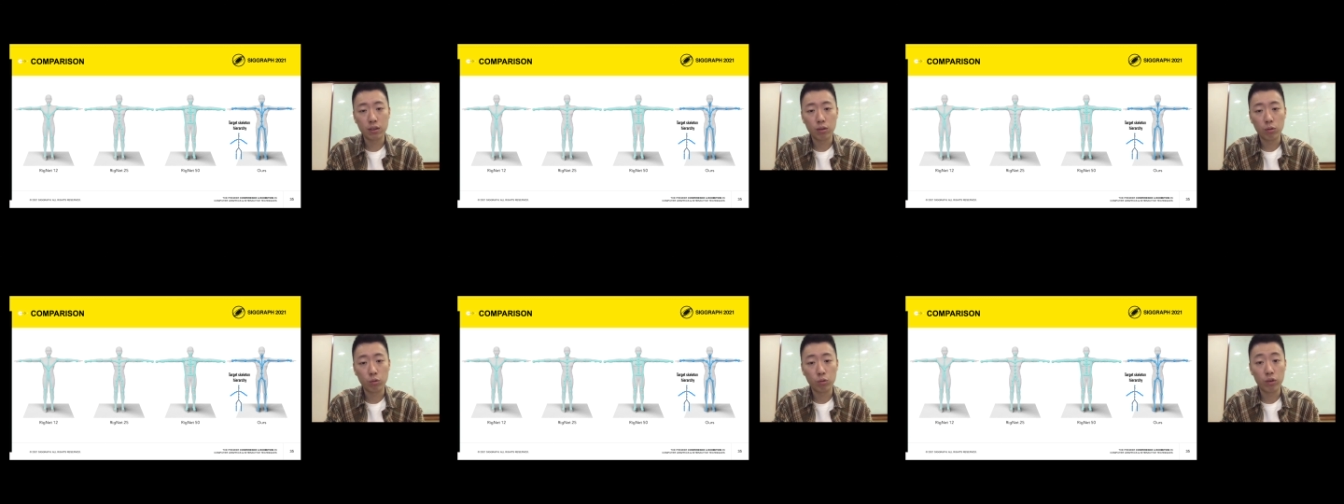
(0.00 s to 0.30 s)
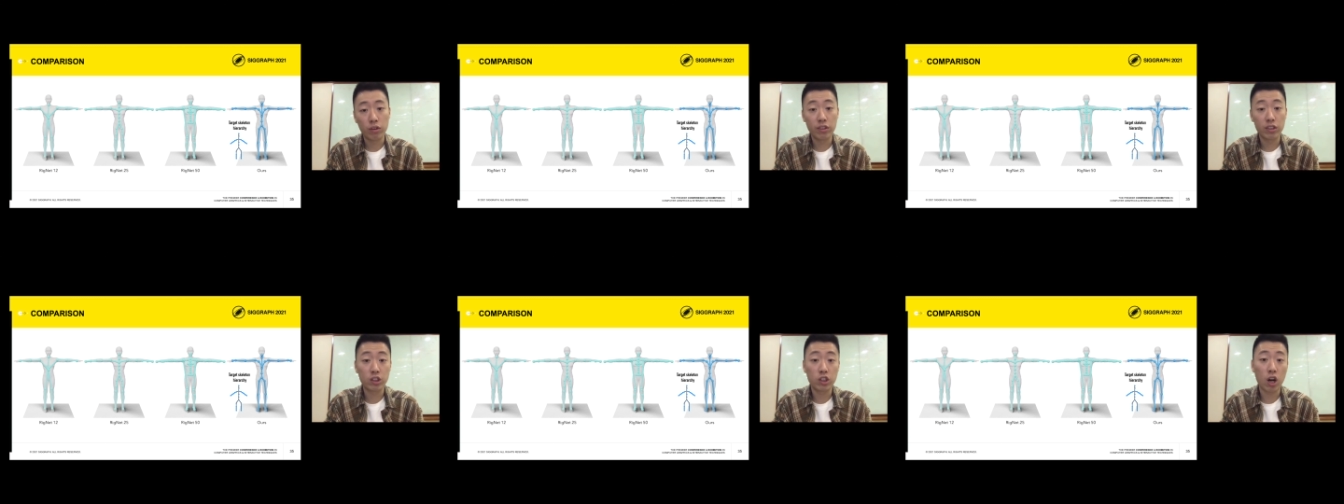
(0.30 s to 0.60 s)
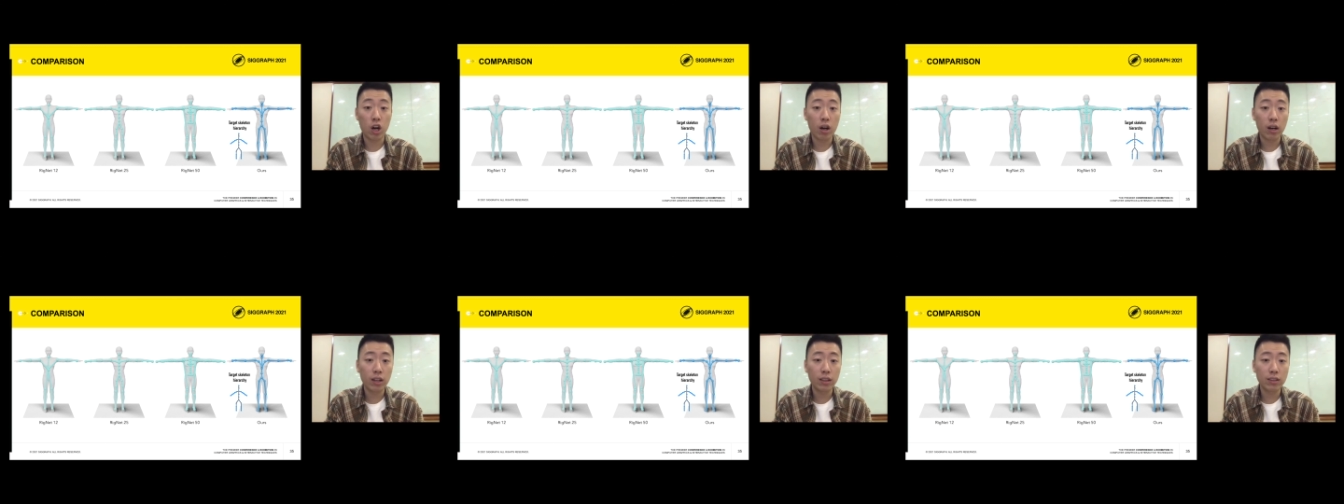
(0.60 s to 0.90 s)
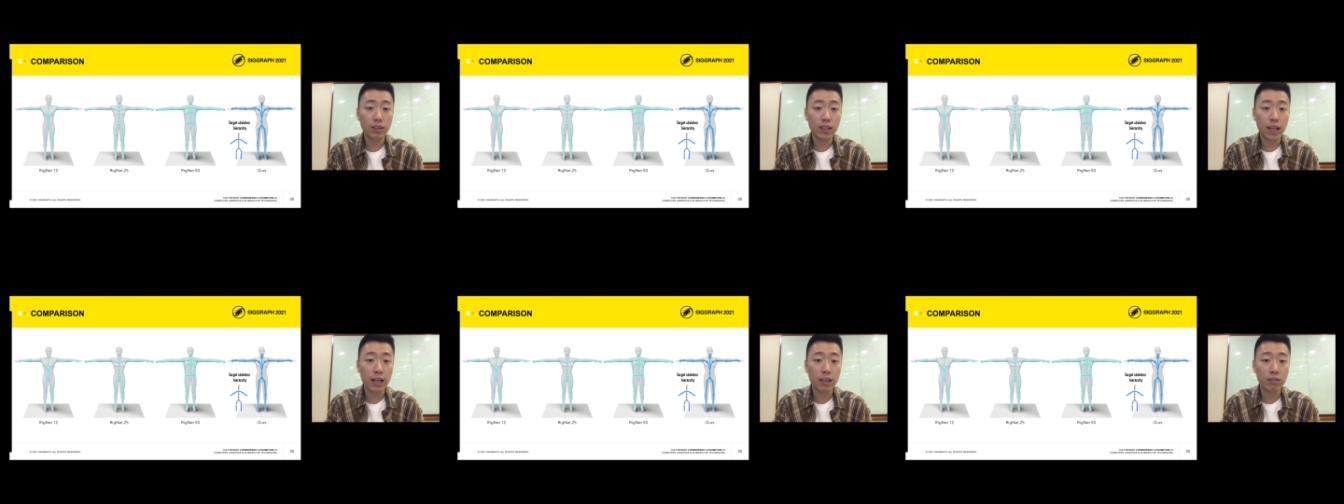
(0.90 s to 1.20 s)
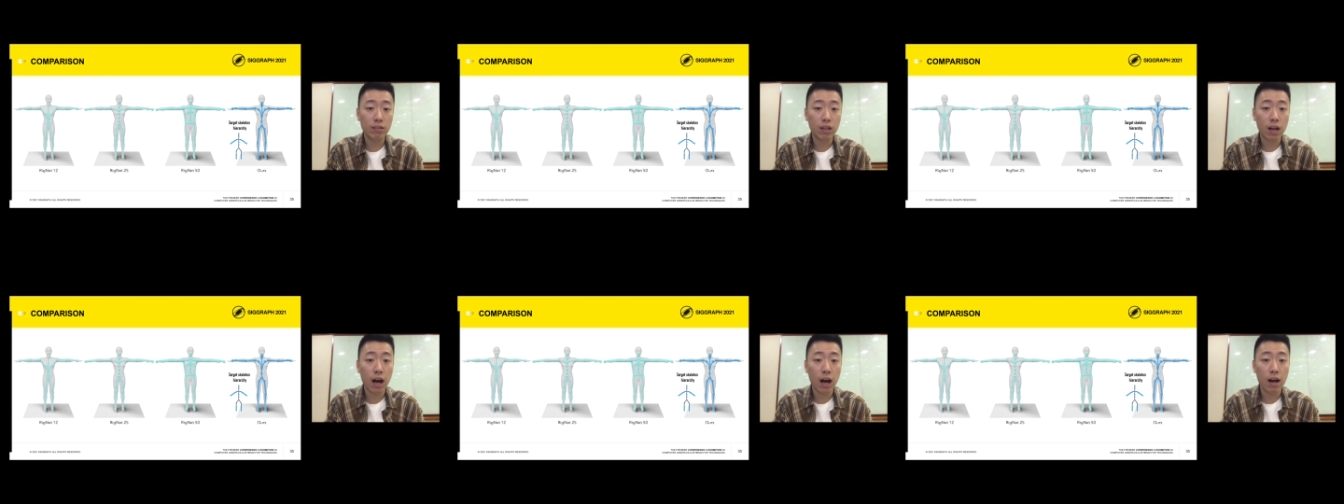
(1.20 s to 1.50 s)
where the target
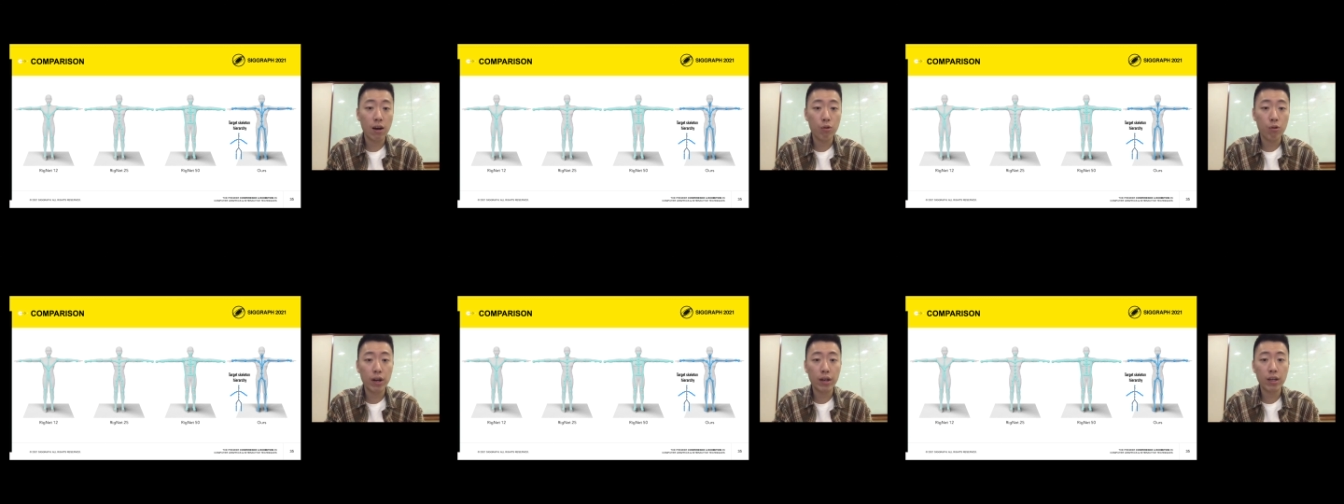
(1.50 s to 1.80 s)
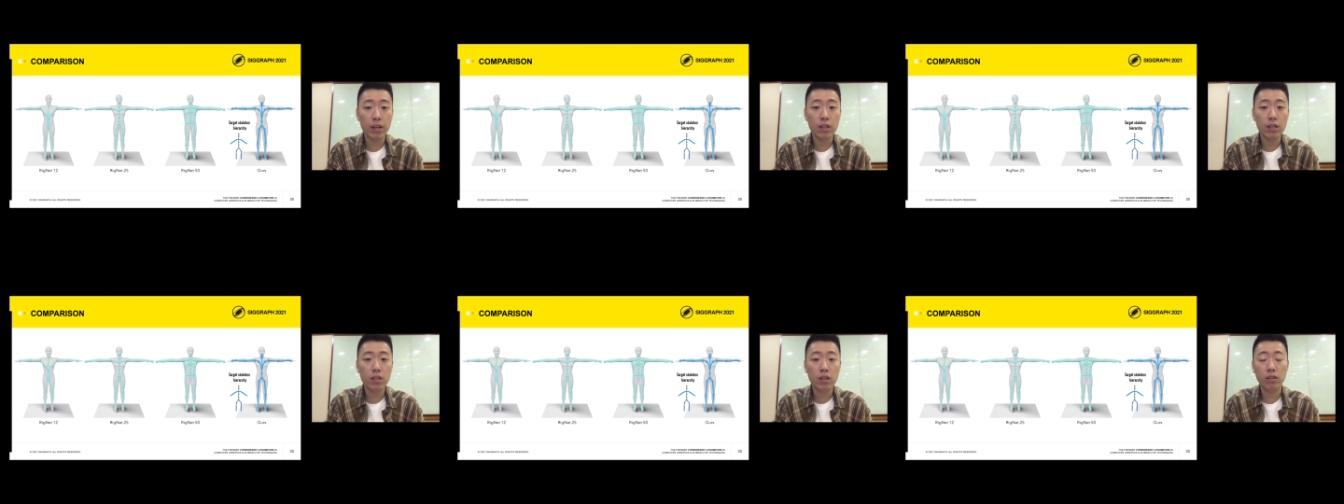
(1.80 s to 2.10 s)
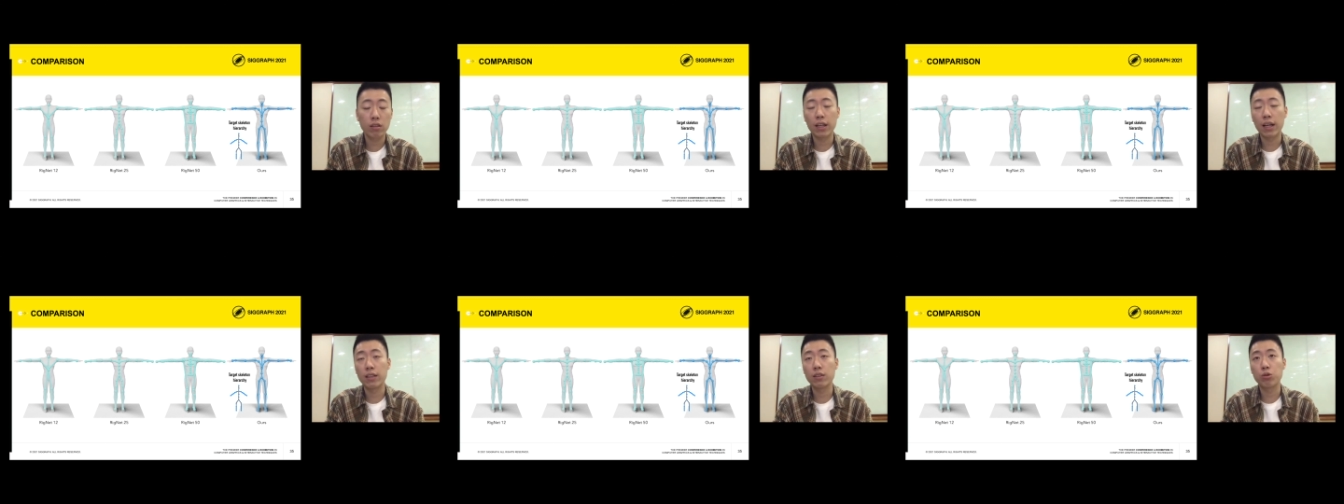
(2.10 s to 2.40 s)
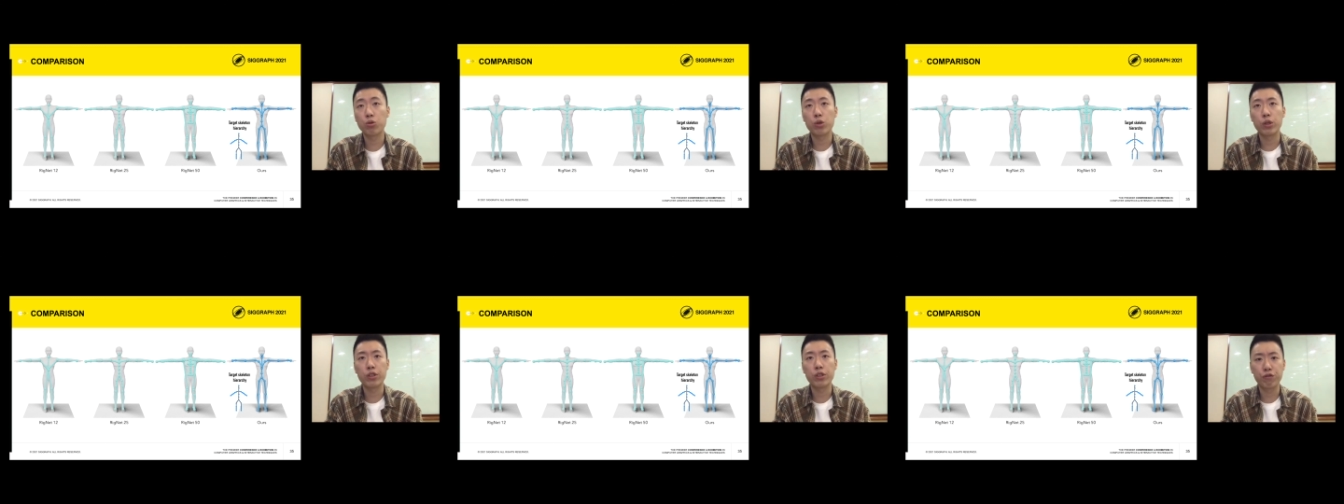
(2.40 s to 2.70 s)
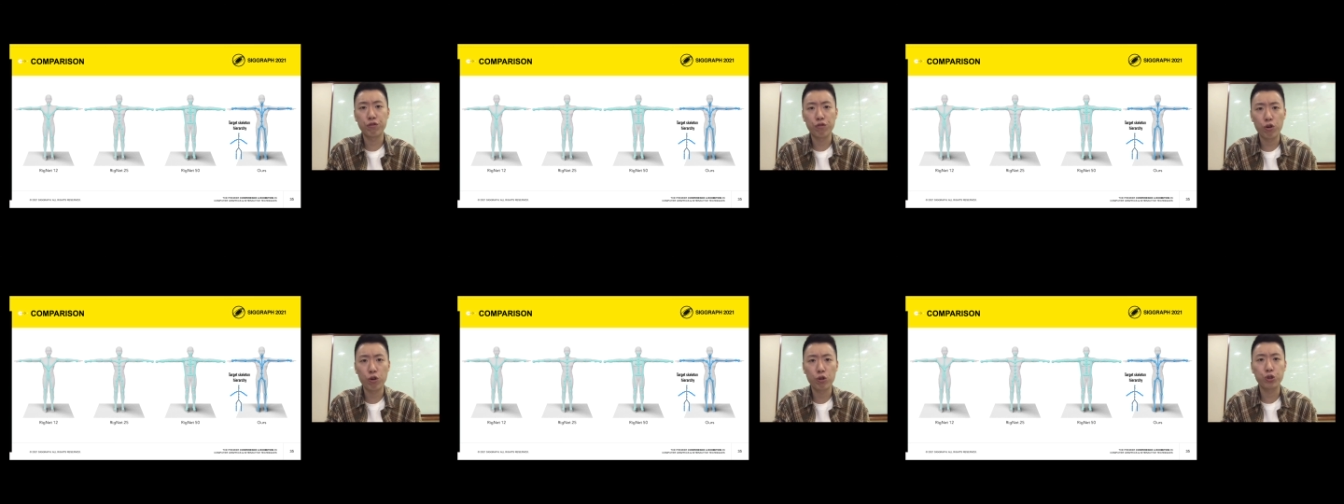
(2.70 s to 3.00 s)
skeleton hierarchy contains
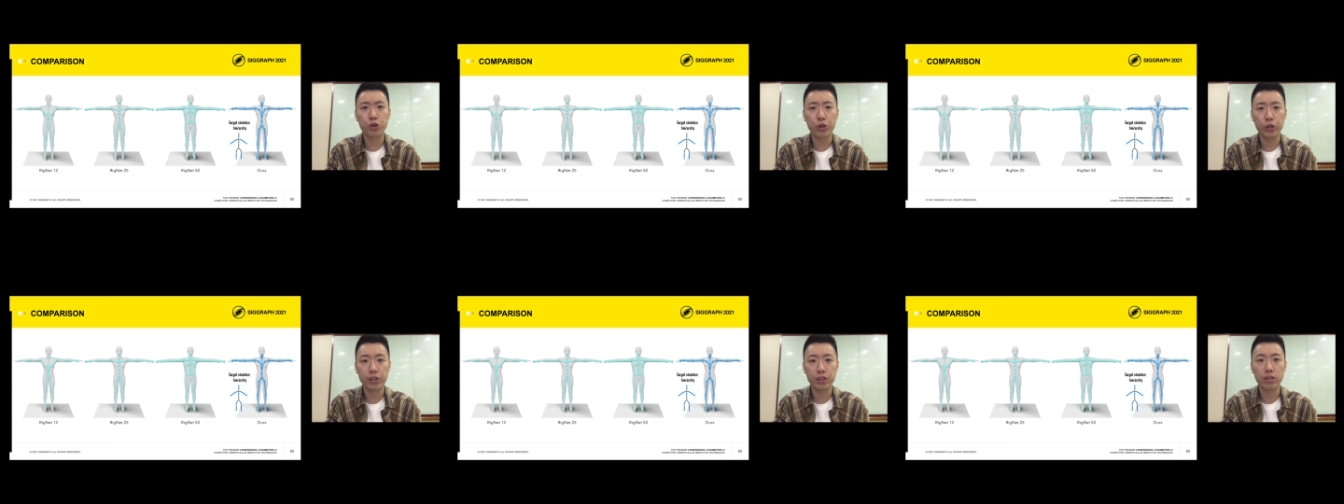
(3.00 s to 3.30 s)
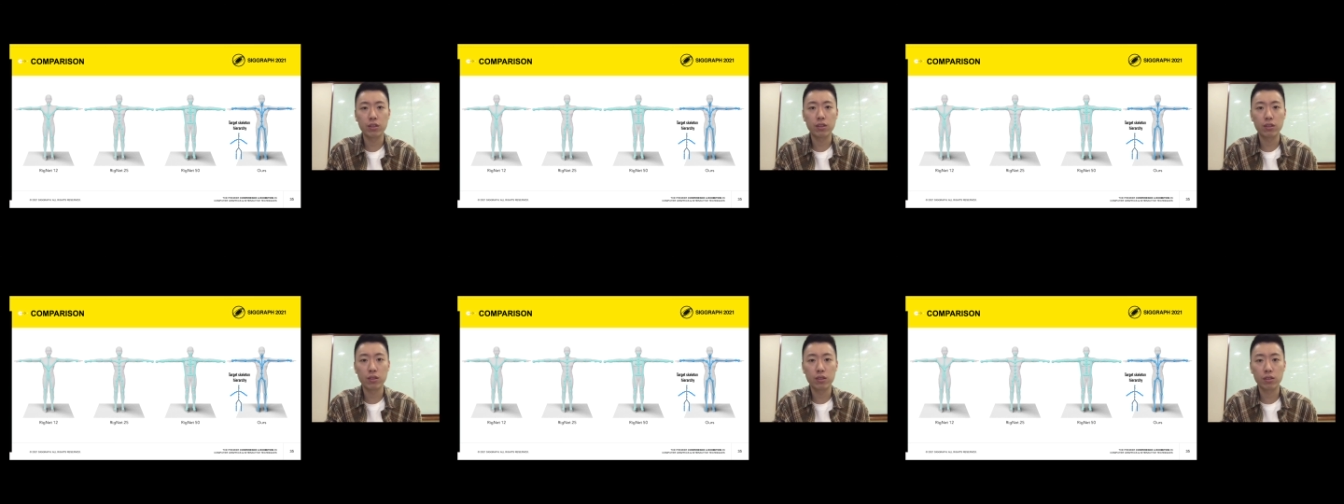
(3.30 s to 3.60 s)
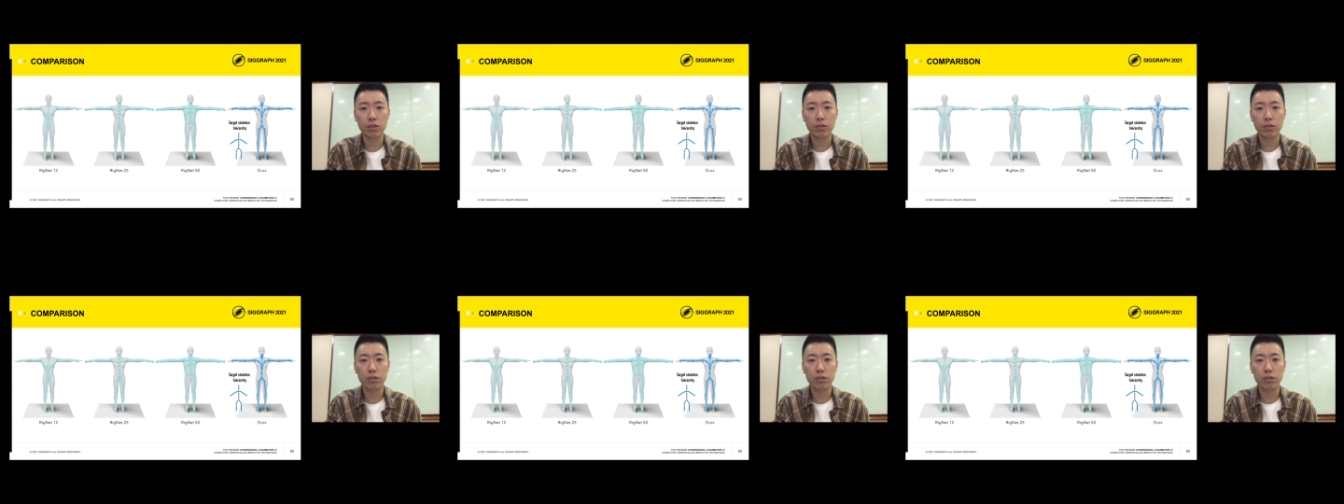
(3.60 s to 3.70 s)
24 joints.